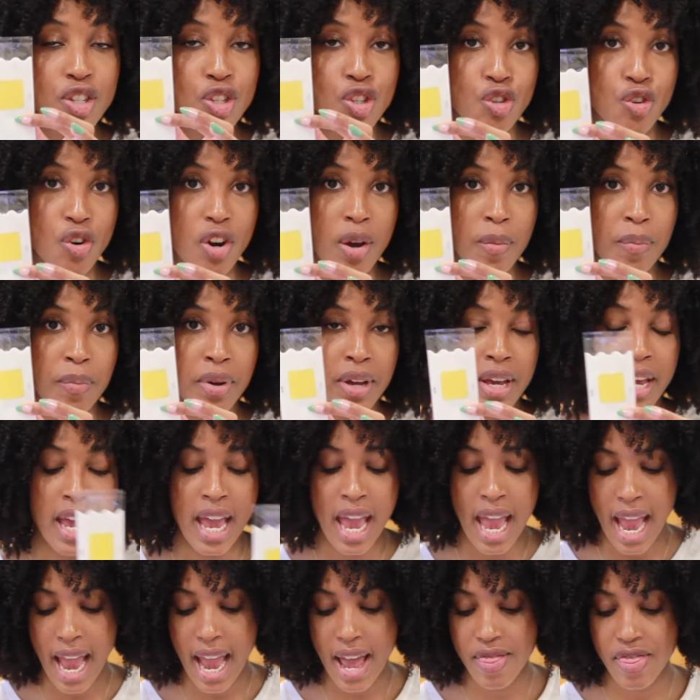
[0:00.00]
strip,
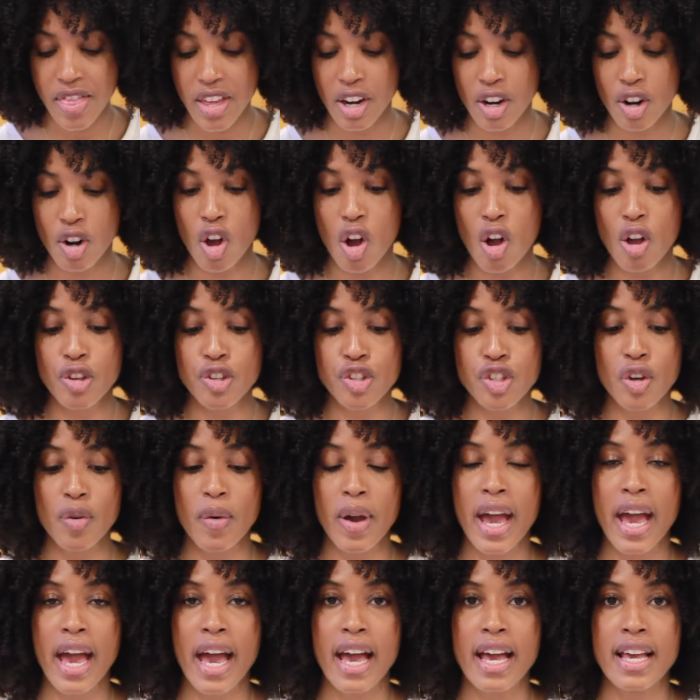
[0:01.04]
and then it also
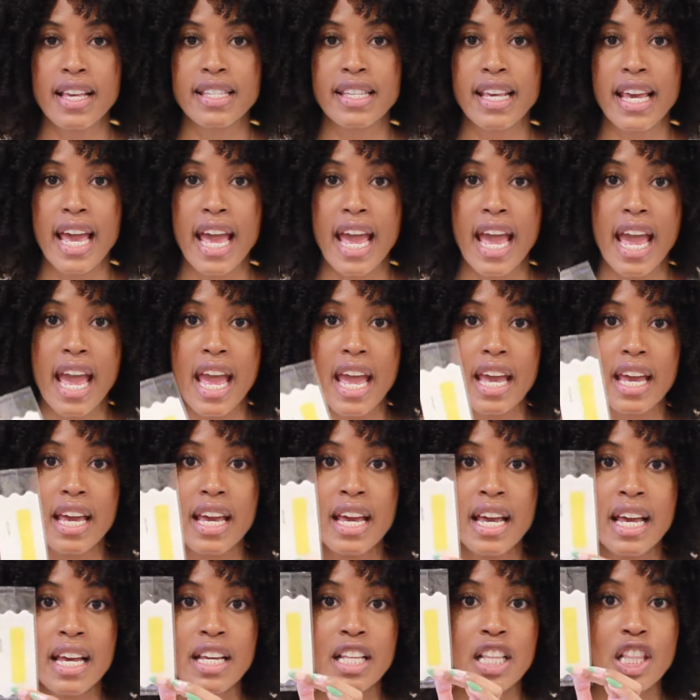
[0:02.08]
has
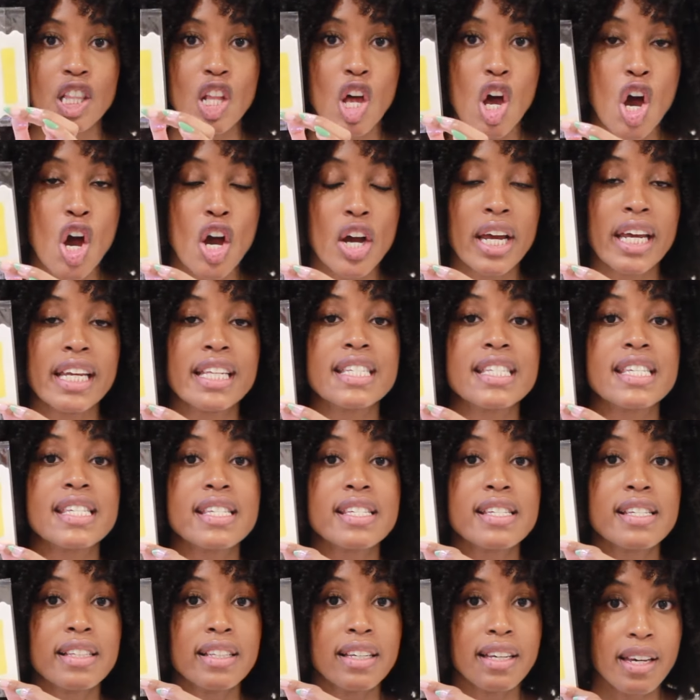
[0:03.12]
a long and
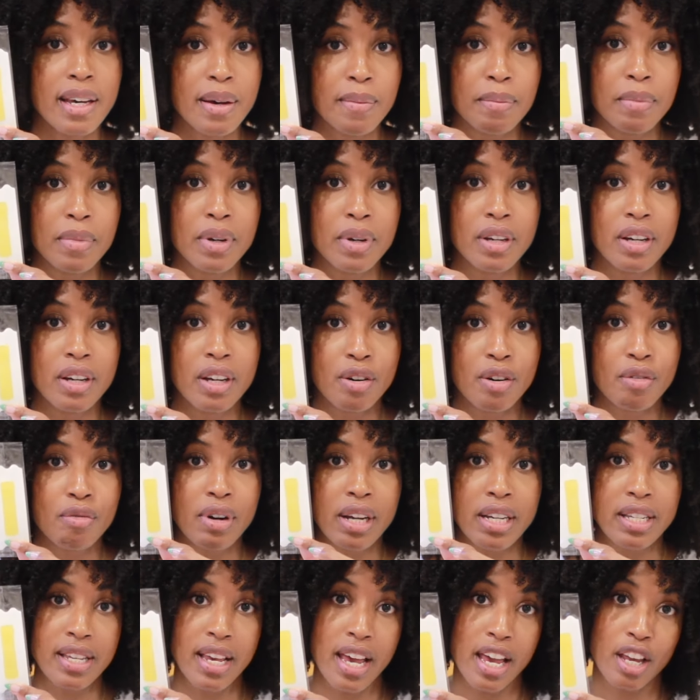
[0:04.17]
slim
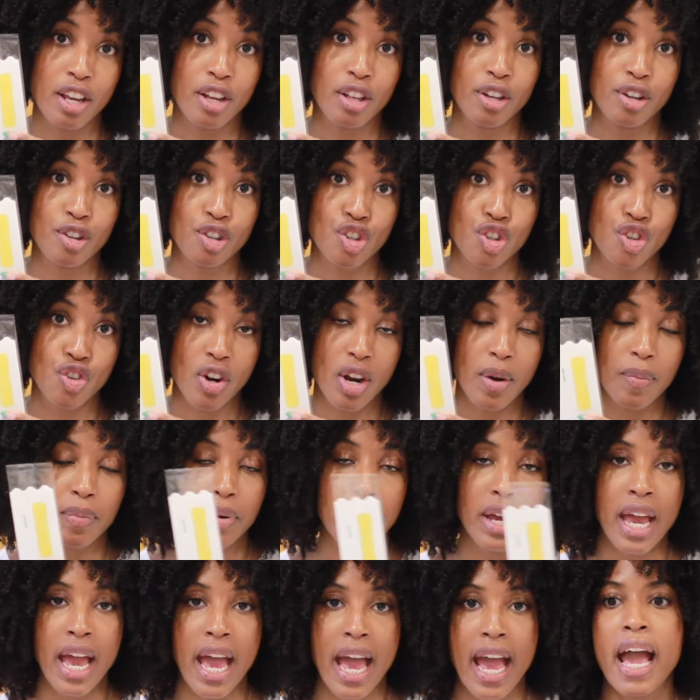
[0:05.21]
rectangular strip.
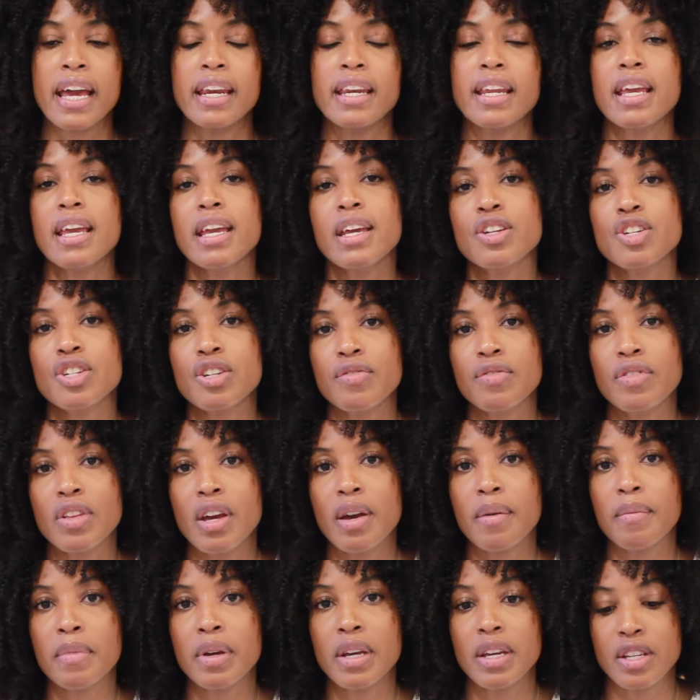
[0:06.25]
And each of
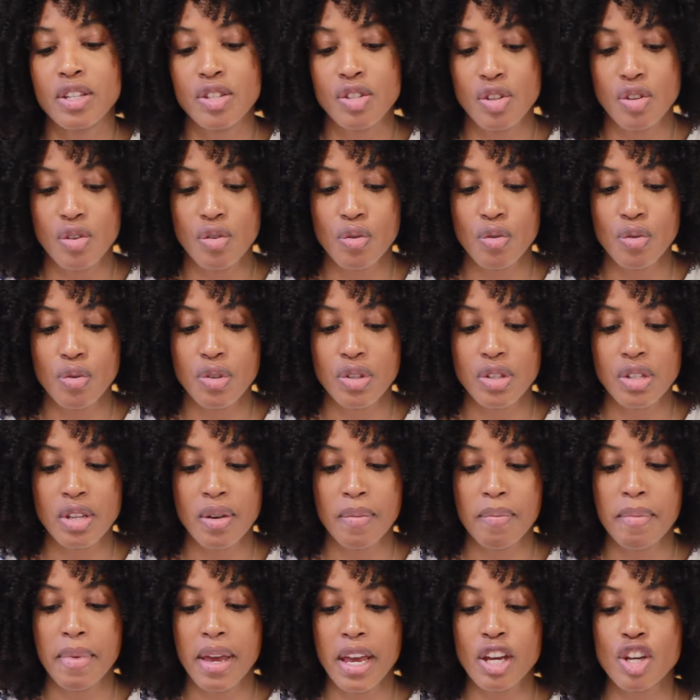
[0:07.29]
them is used
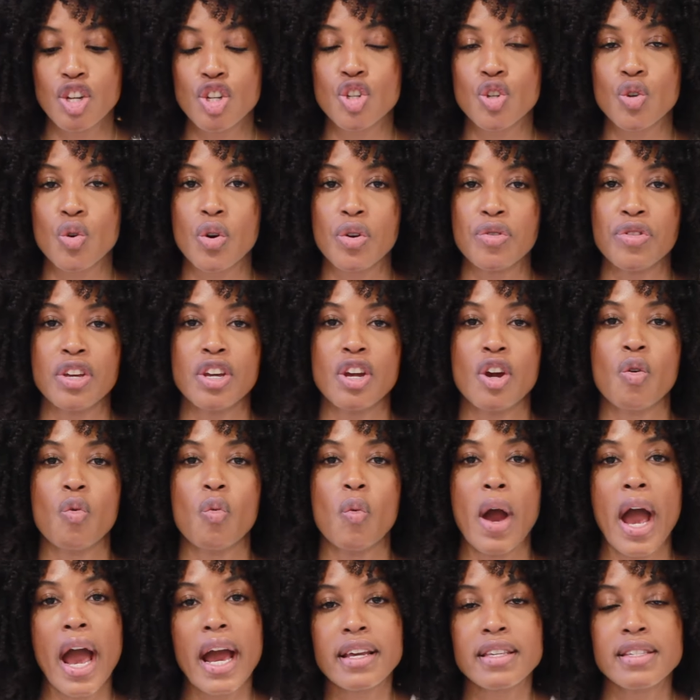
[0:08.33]
to make sure that your
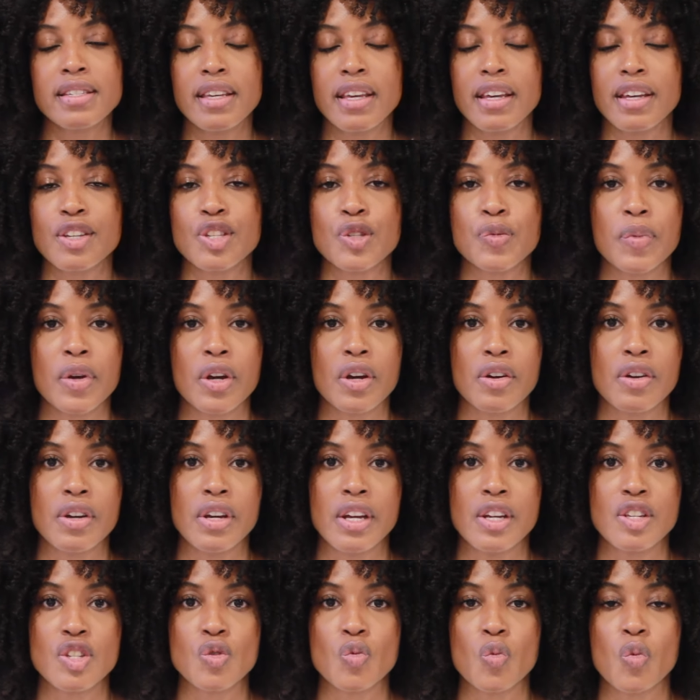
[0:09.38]
waxing
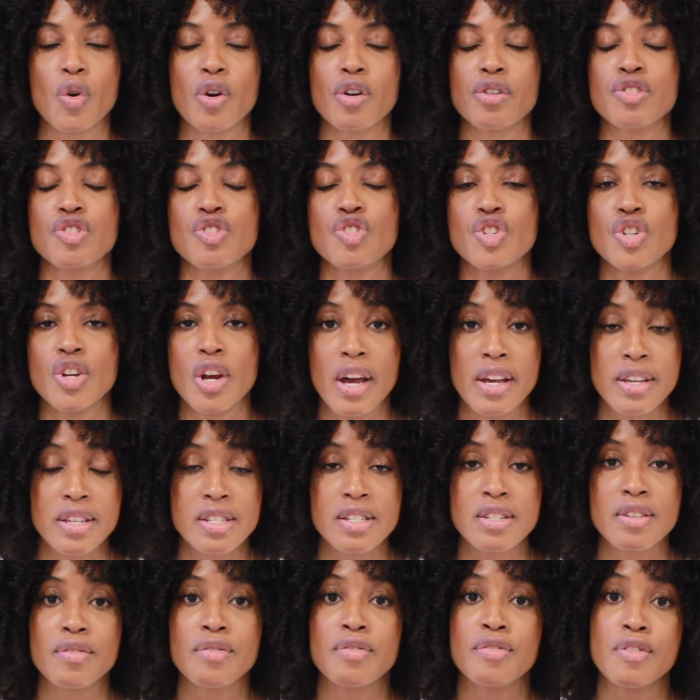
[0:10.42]
experience works
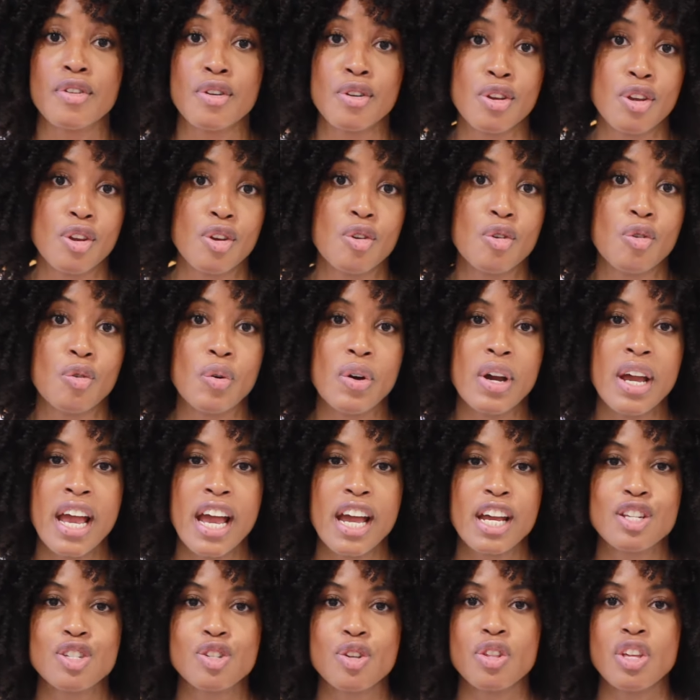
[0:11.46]
just for you,
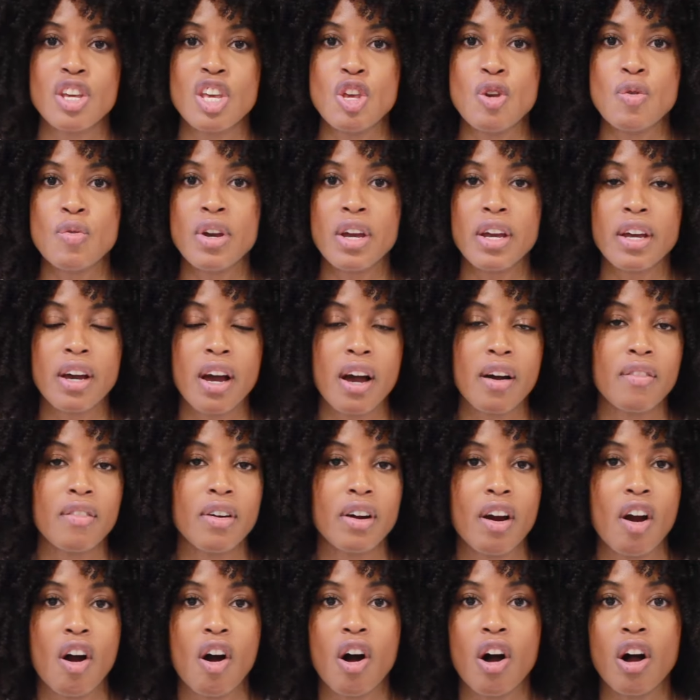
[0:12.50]
and so that you can
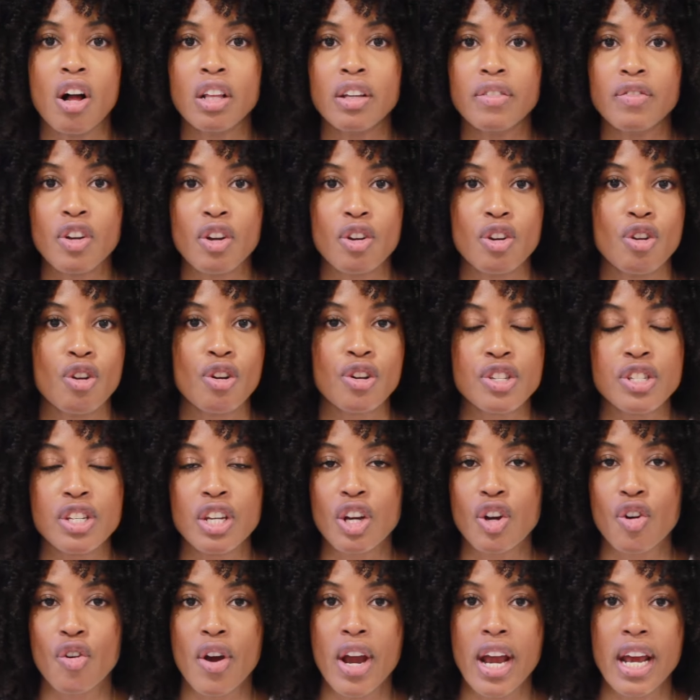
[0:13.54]
cover all of your nooks
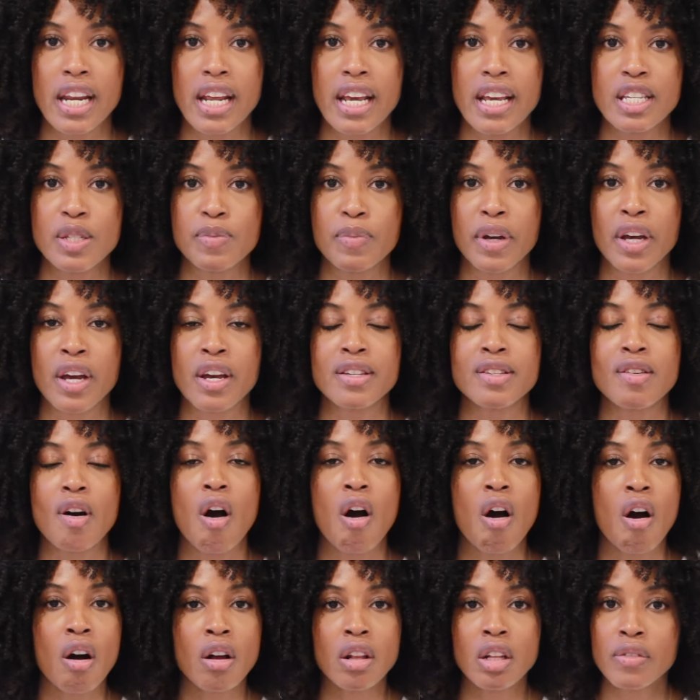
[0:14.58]
and crannies, because
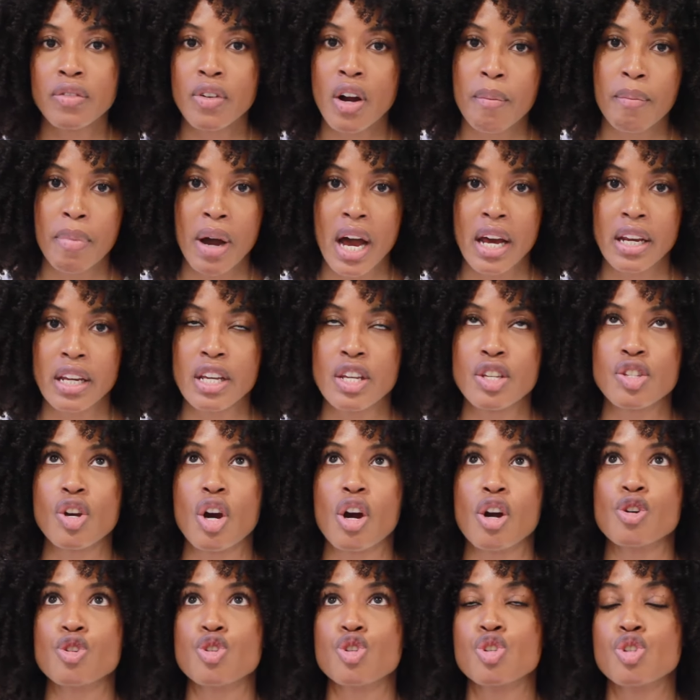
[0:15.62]
all of our bodies
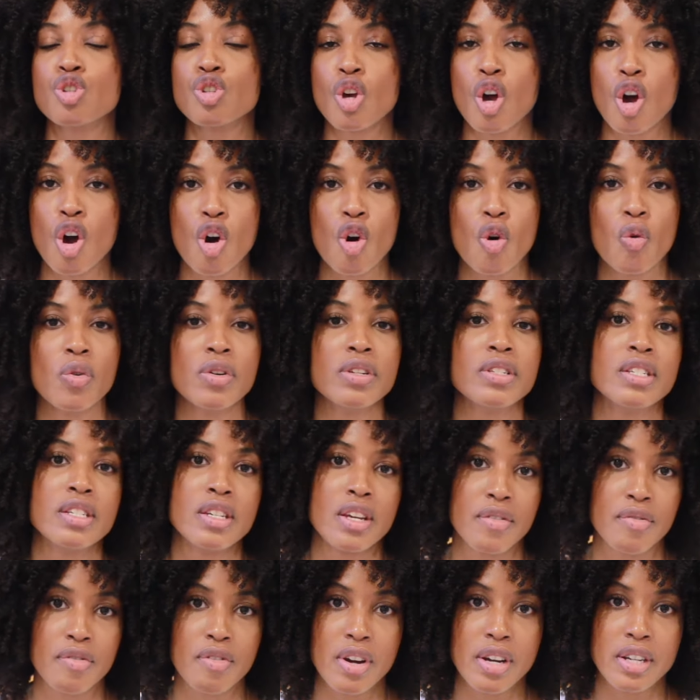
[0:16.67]
are so
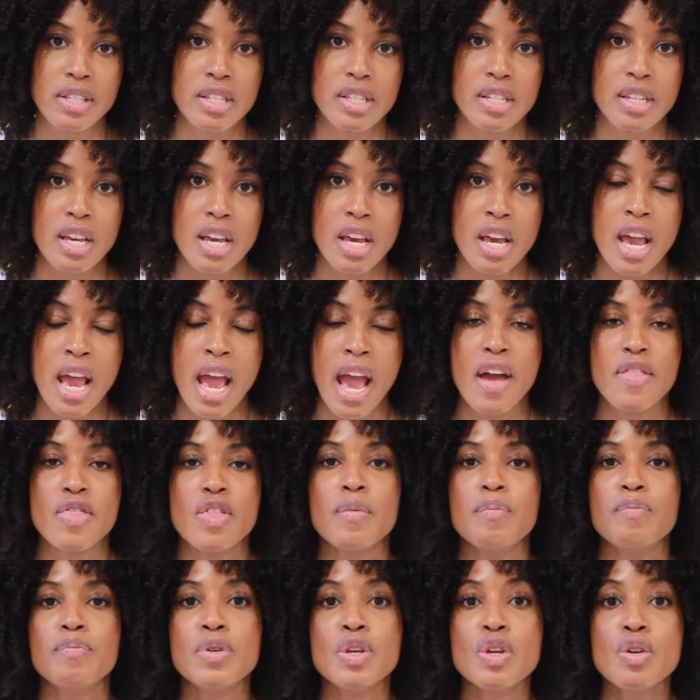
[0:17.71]
different. And
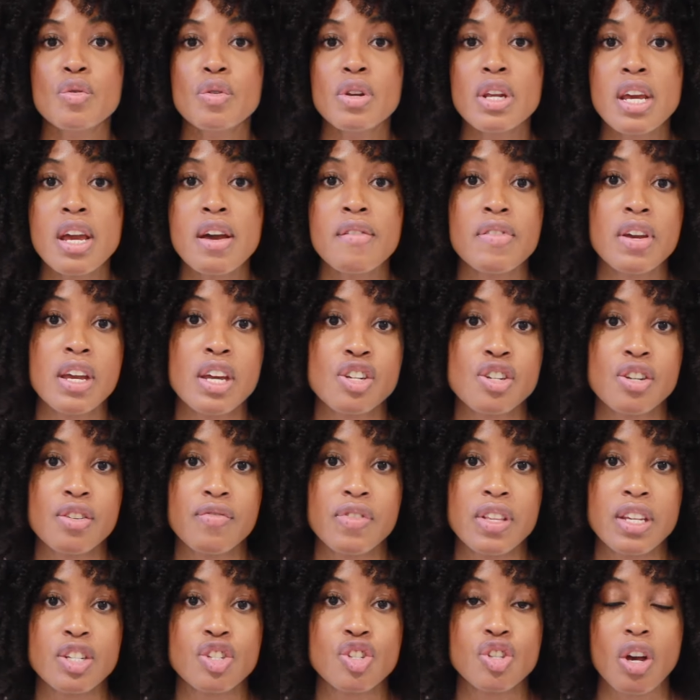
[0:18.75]
the beauty of each
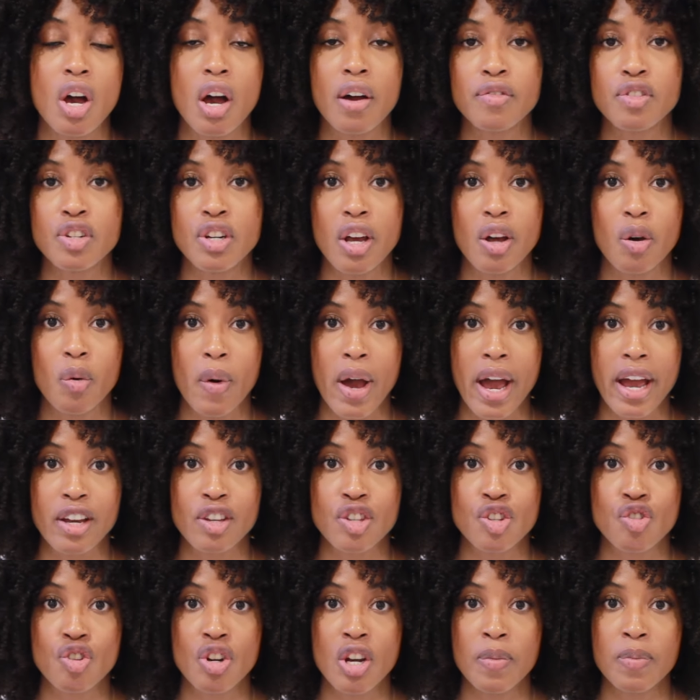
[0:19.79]
of these soft gel
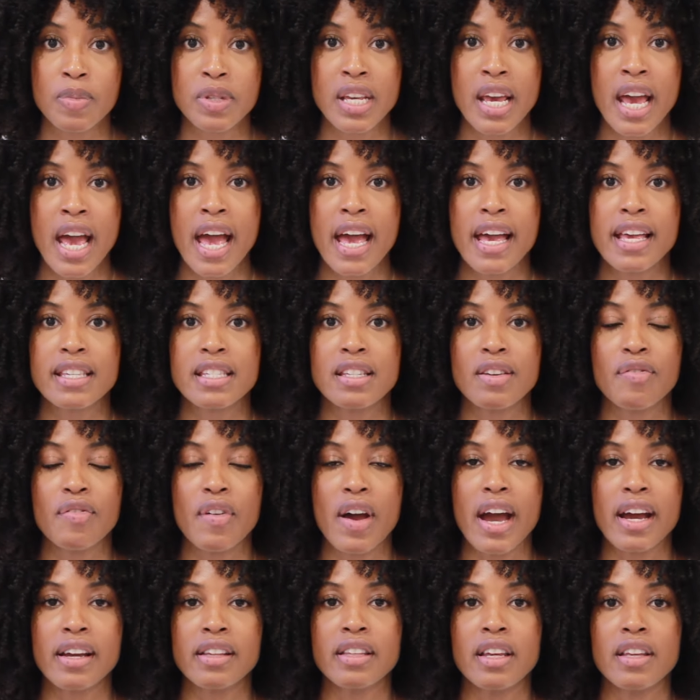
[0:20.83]
wax strips is the
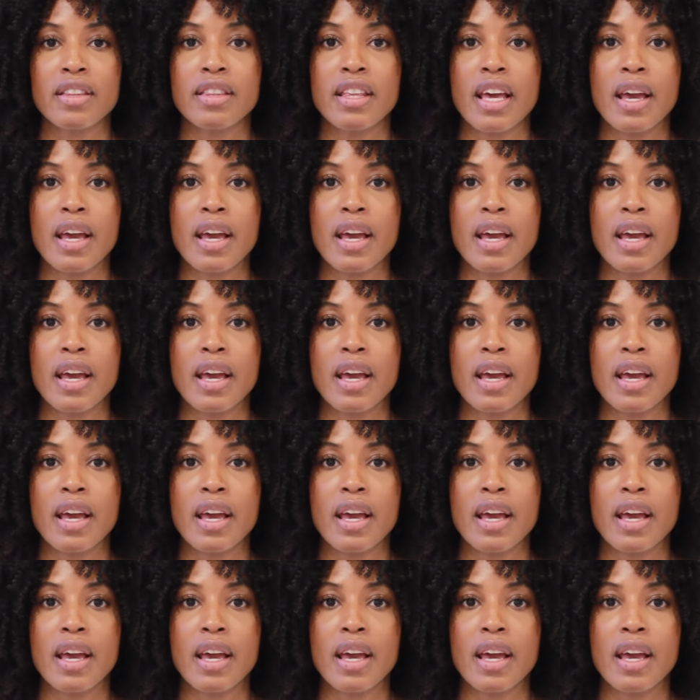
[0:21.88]
fact that